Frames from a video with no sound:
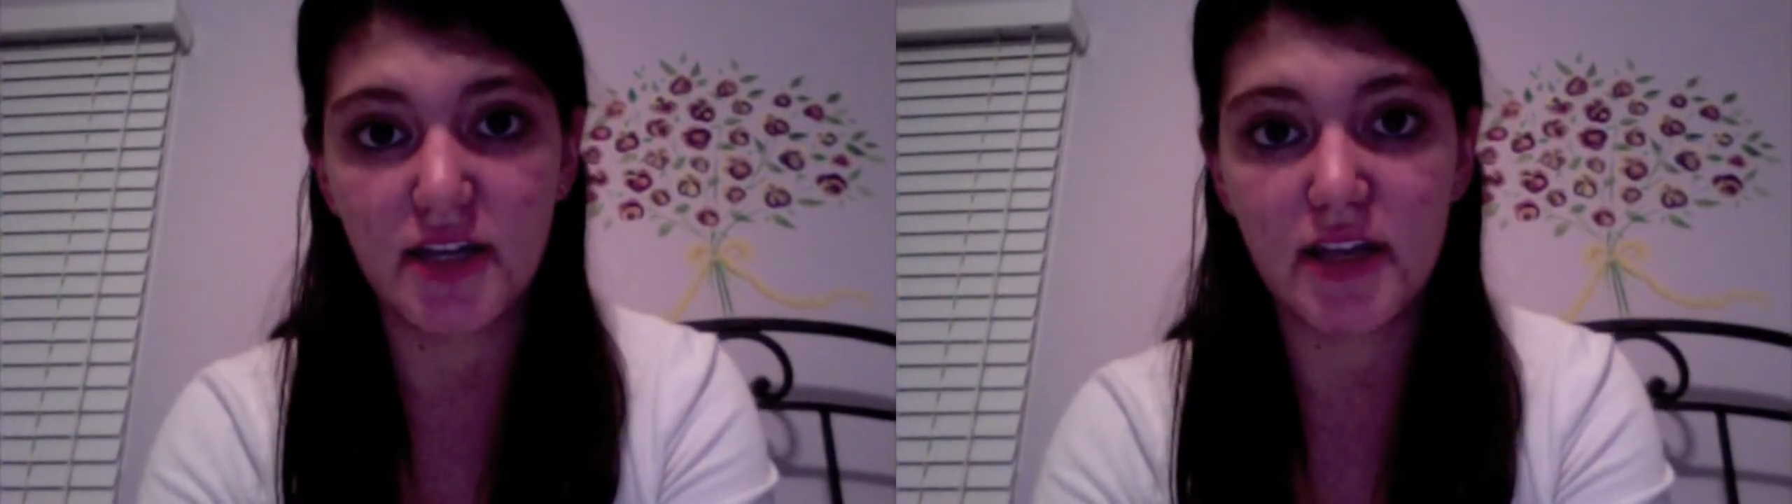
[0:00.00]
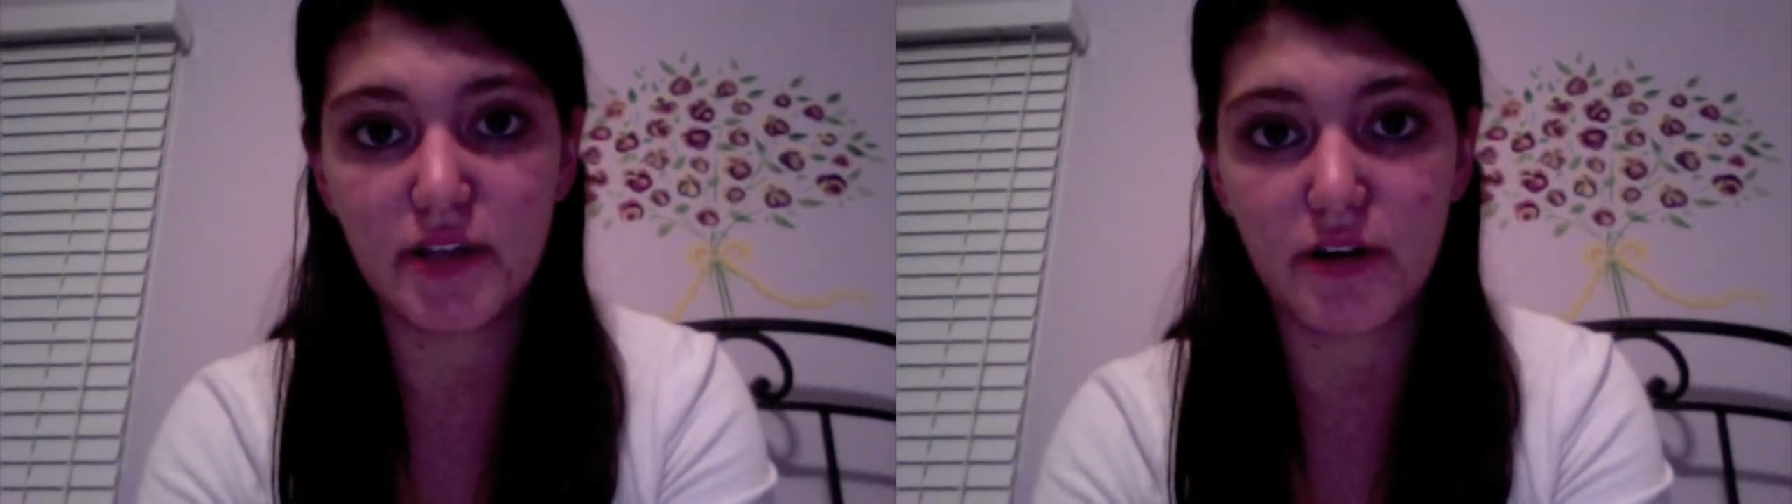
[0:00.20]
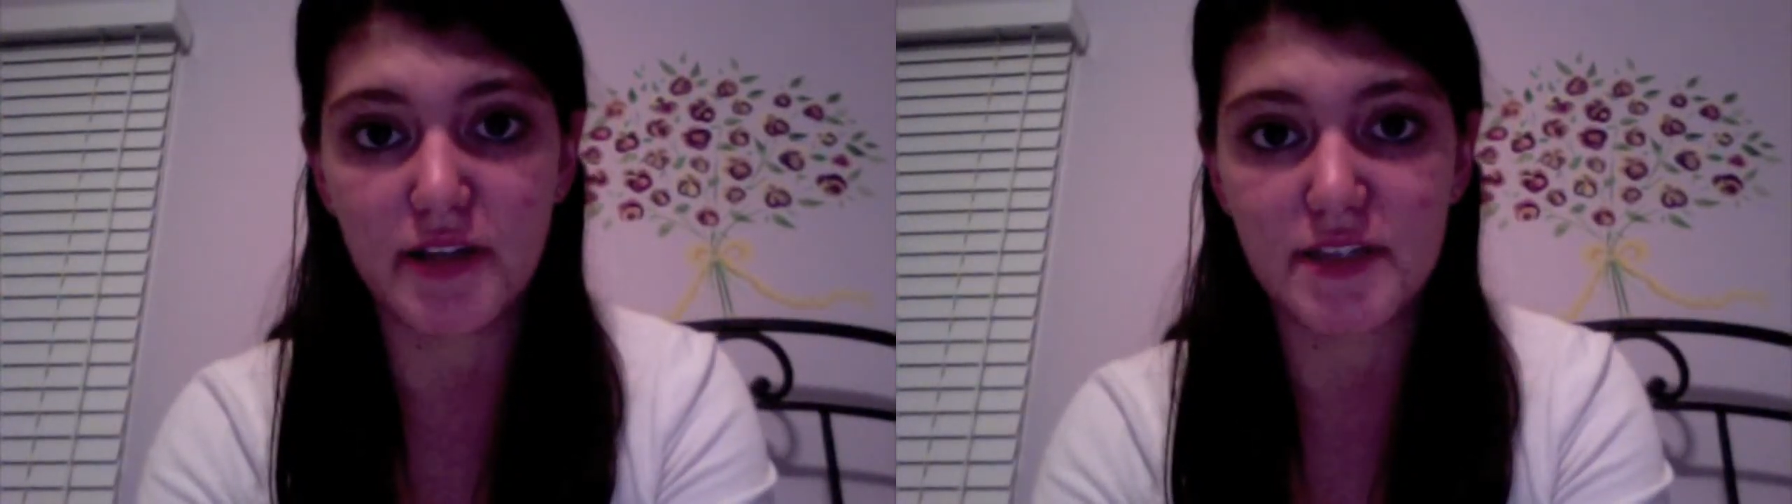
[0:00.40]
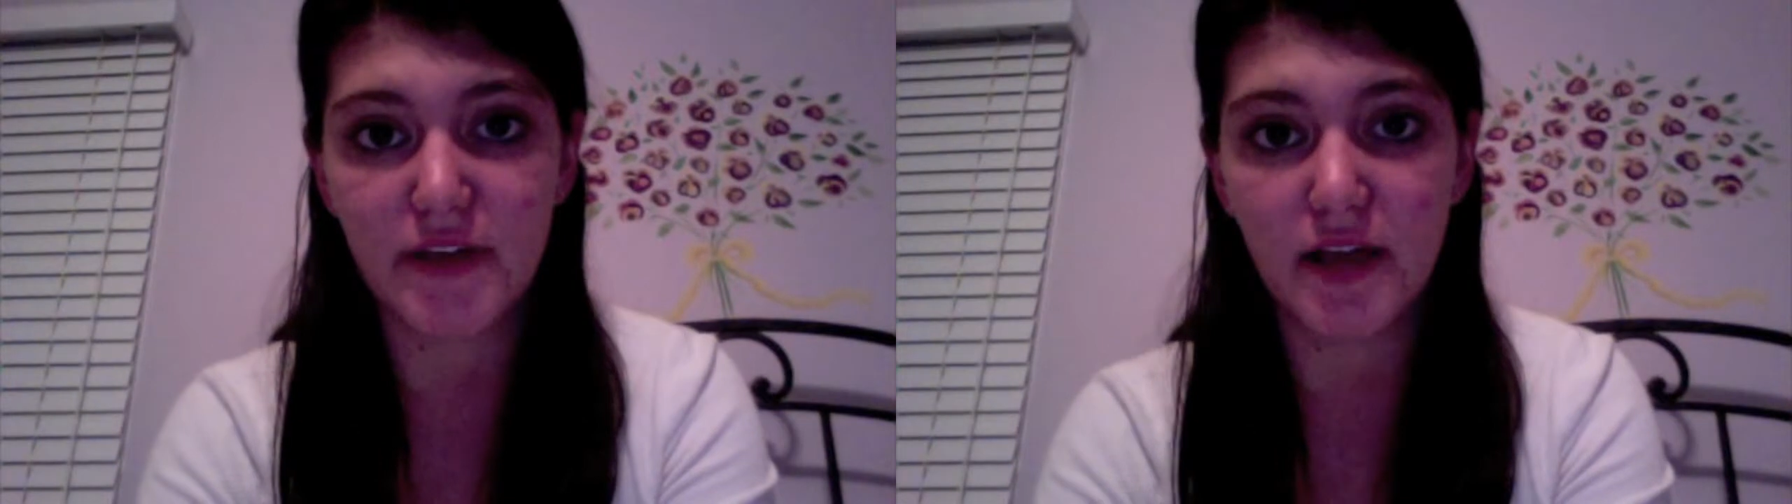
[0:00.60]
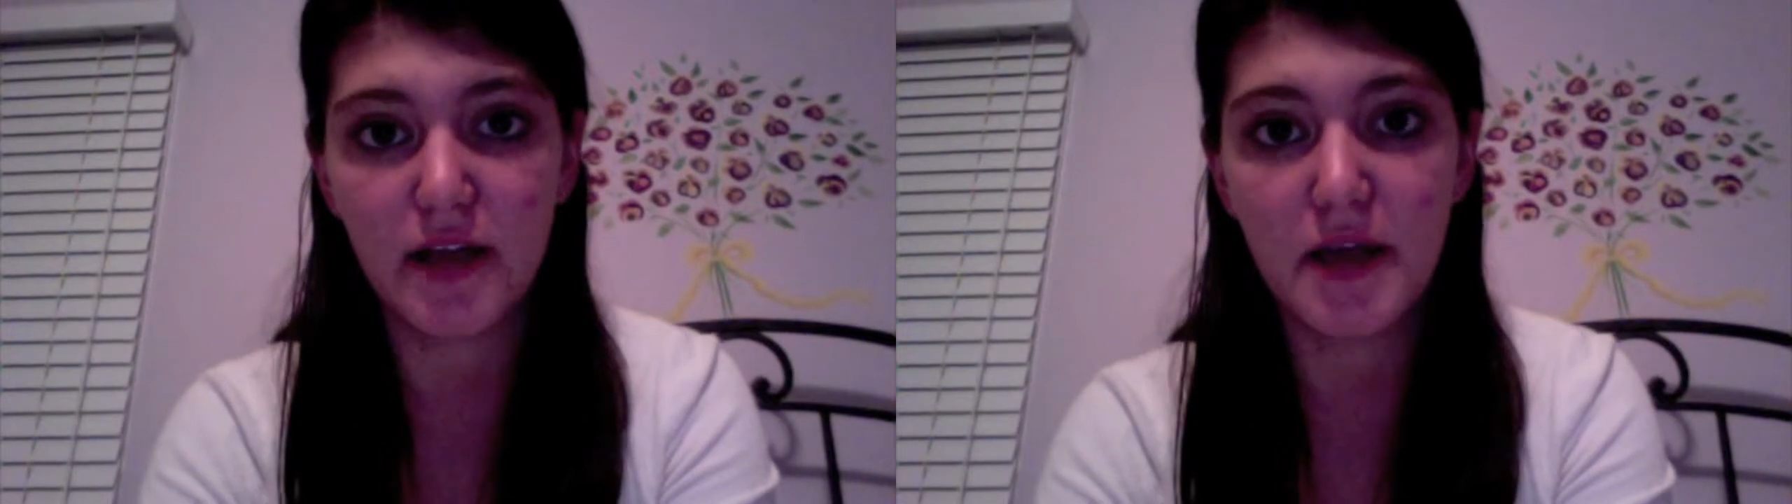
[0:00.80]
in
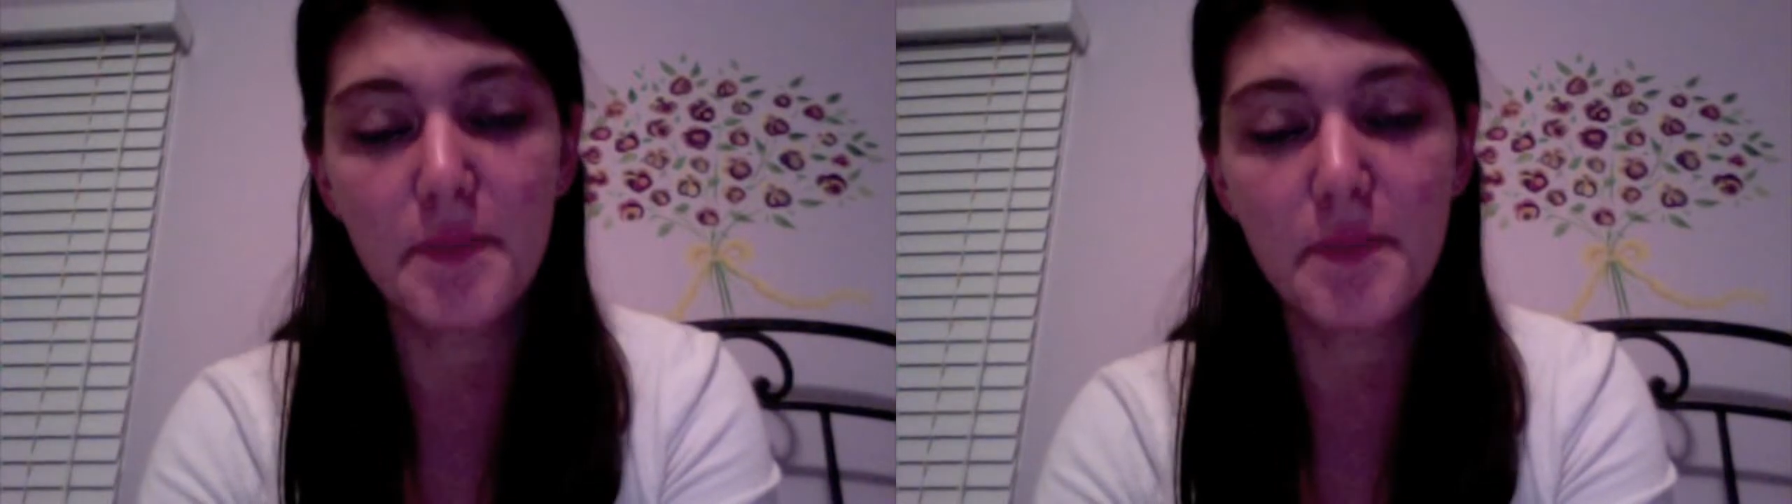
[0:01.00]
Lawrenceville,